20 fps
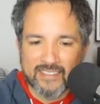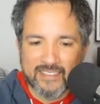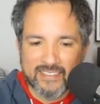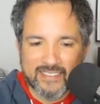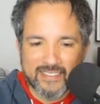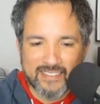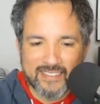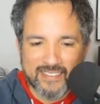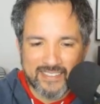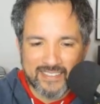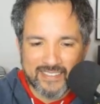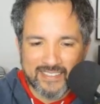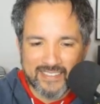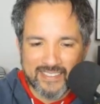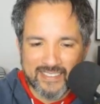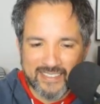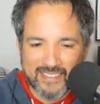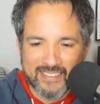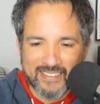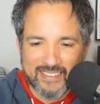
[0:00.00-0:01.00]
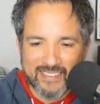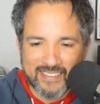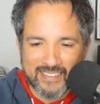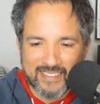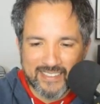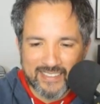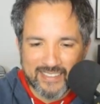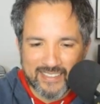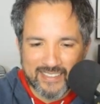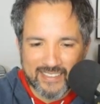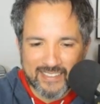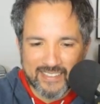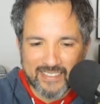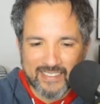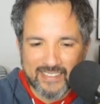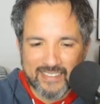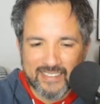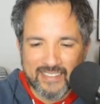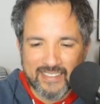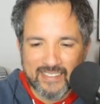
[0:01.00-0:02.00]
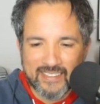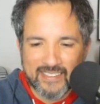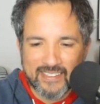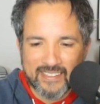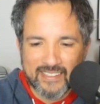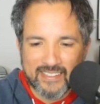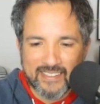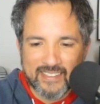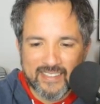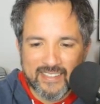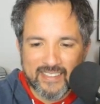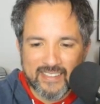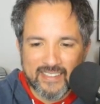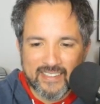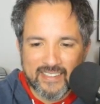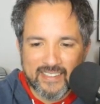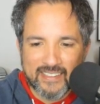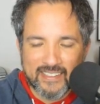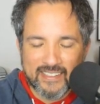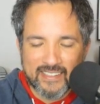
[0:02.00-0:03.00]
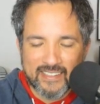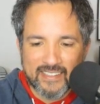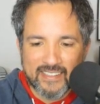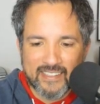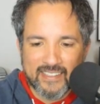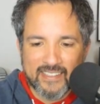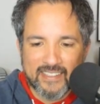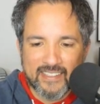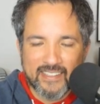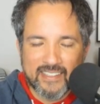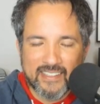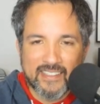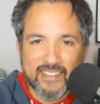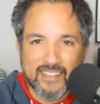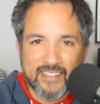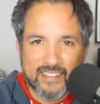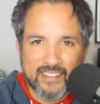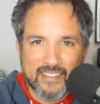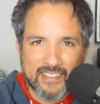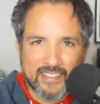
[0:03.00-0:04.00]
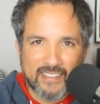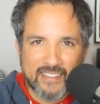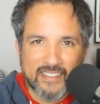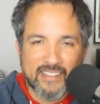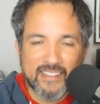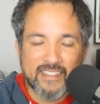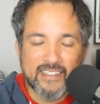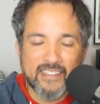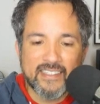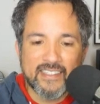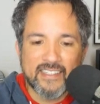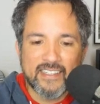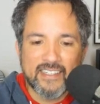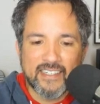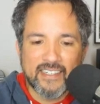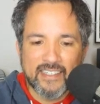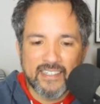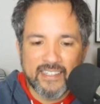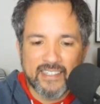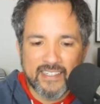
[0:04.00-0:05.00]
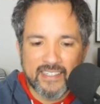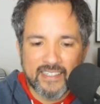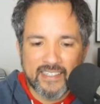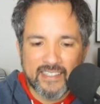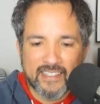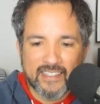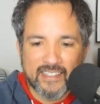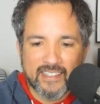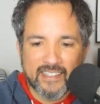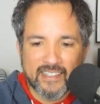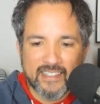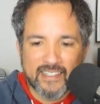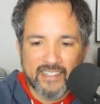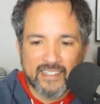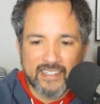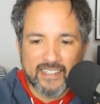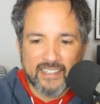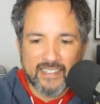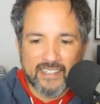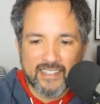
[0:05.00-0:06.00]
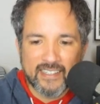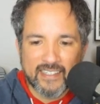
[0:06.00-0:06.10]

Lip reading: The person shown says nothing.